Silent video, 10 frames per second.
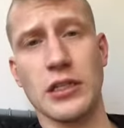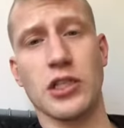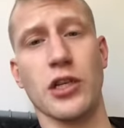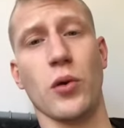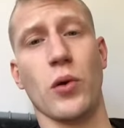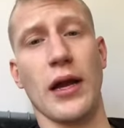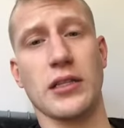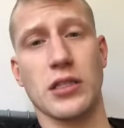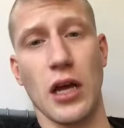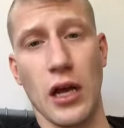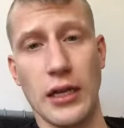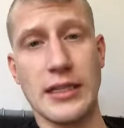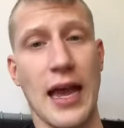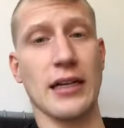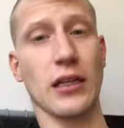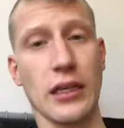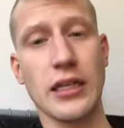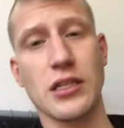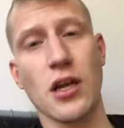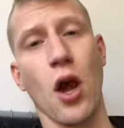and see who gets tagged the
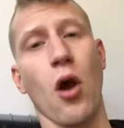least,